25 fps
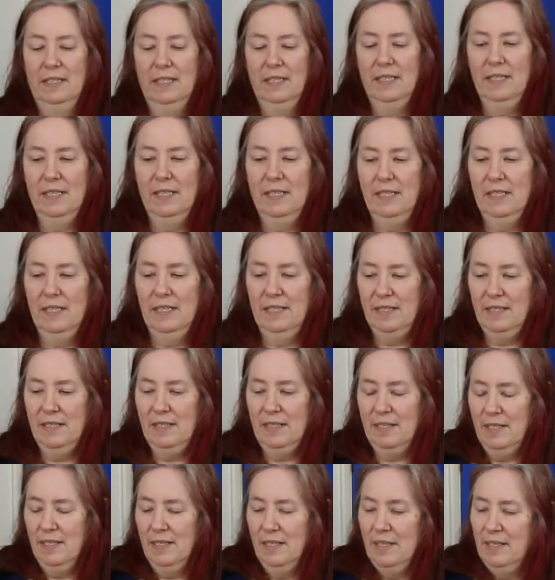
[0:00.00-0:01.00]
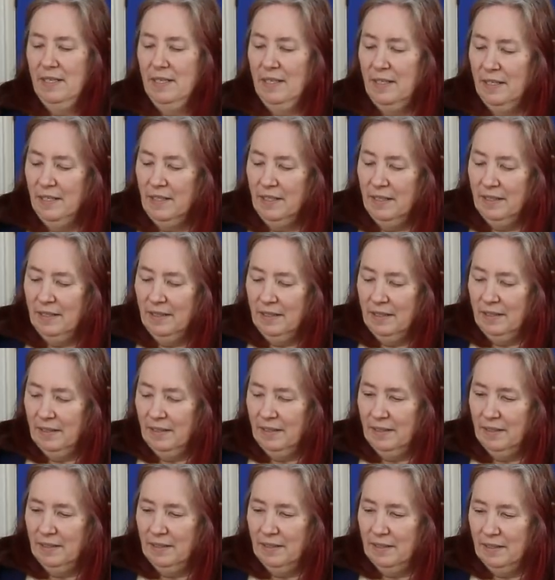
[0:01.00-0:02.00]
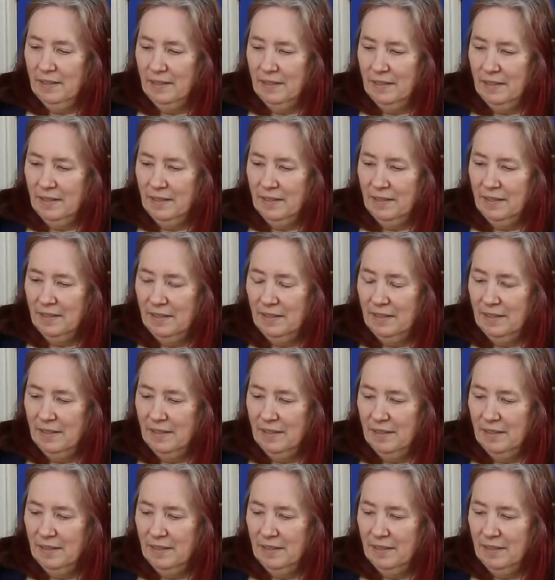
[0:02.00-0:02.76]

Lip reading: (silent)